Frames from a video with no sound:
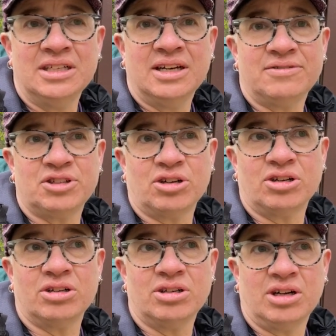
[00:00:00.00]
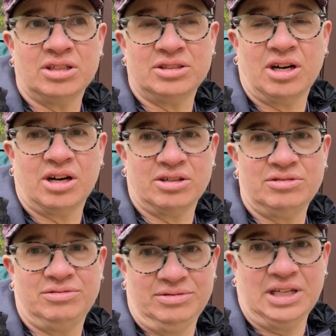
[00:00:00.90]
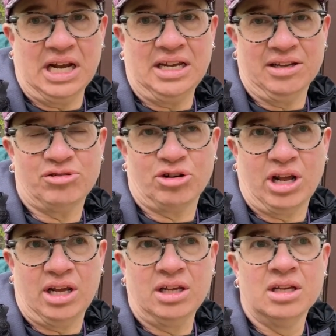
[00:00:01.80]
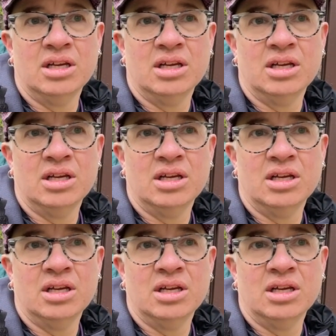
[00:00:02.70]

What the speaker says: after our day yesterday.